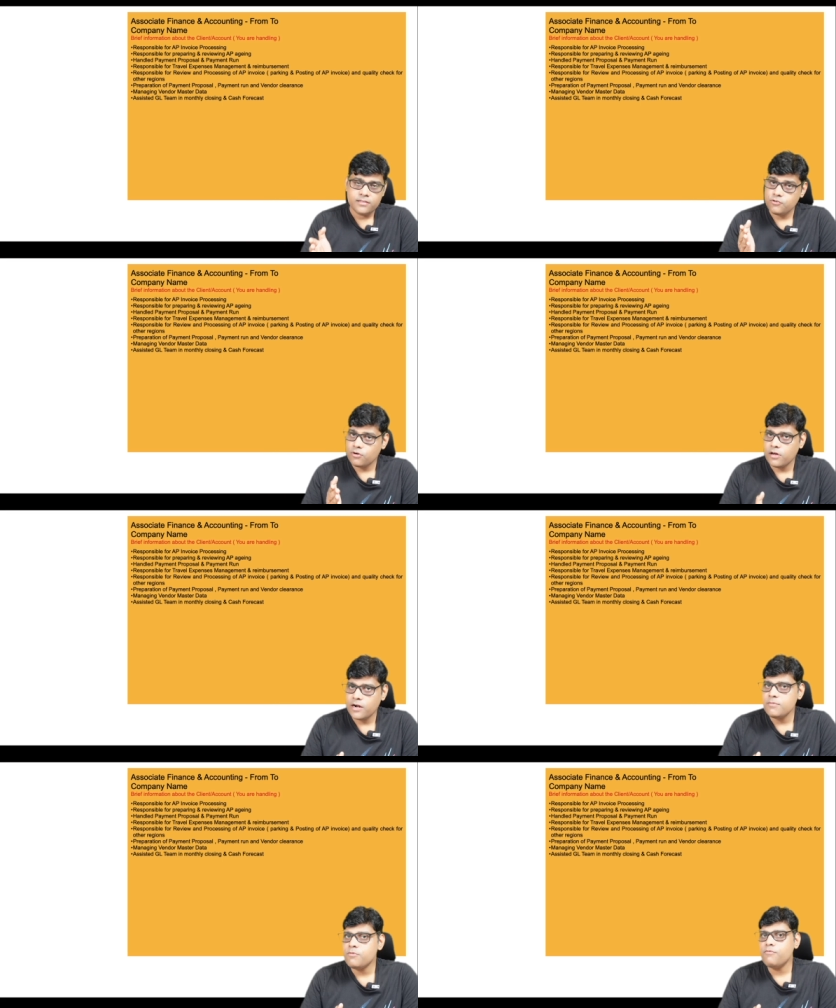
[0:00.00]
your
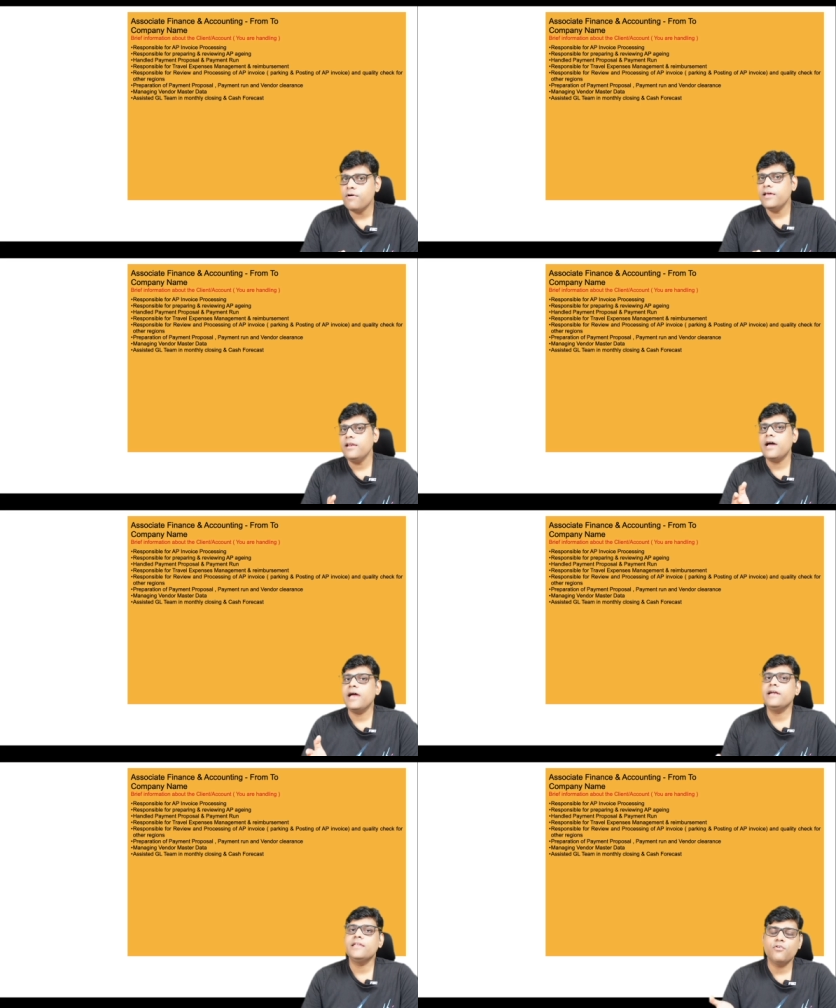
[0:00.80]
current profile
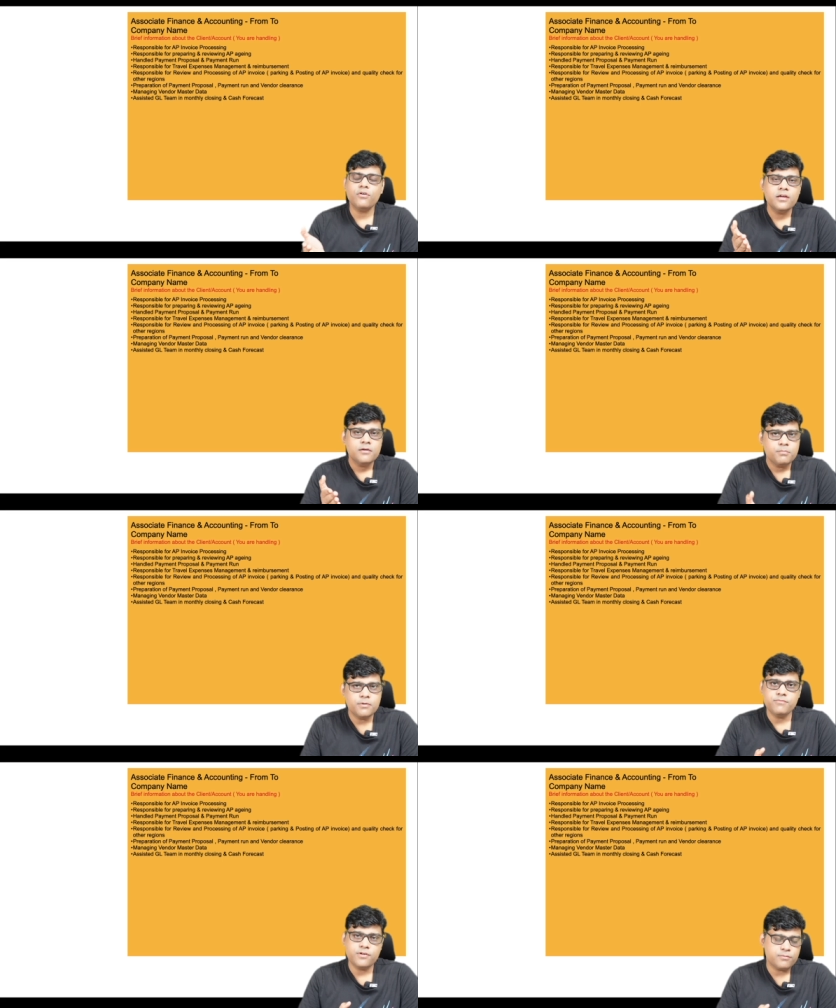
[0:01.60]
and your
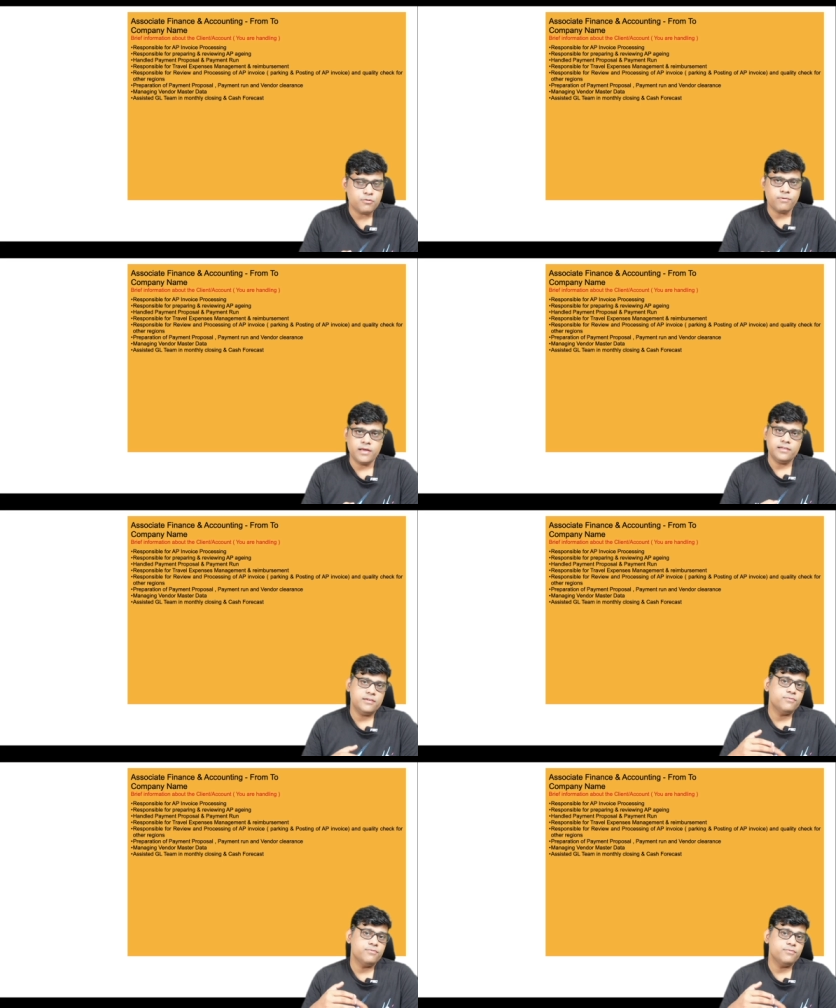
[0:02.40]
previous profile.